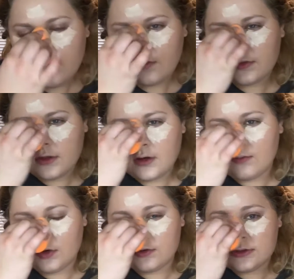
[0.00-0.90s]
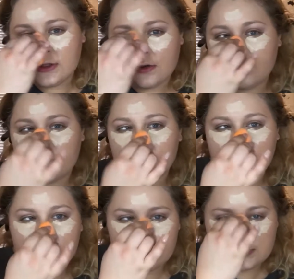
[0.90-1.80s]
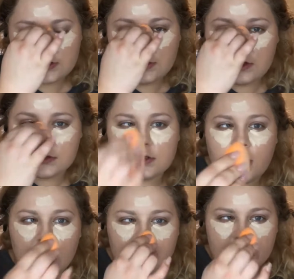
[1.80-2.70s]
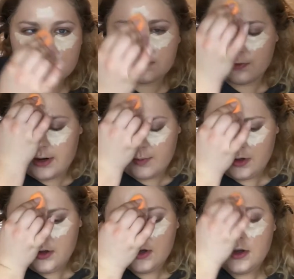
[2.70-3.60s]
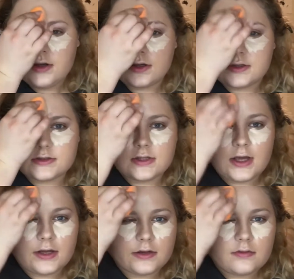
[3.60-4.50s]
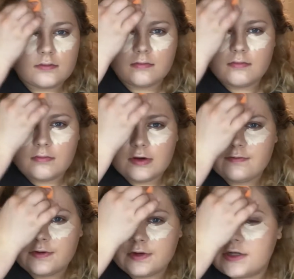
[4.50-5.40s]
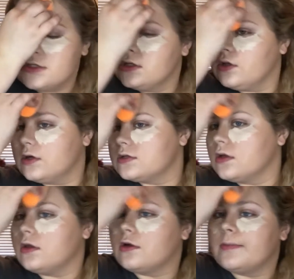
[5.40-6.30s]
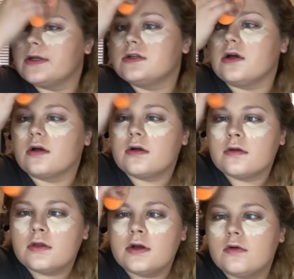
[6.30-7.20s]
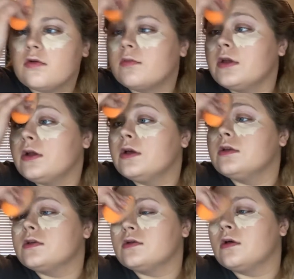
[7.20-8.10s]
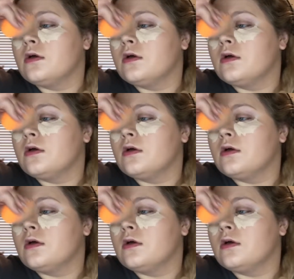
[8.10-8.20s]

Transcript: One thing I'm noticing with the foundation on top of this primer is that my foundation looks a little bit darker than it normally does.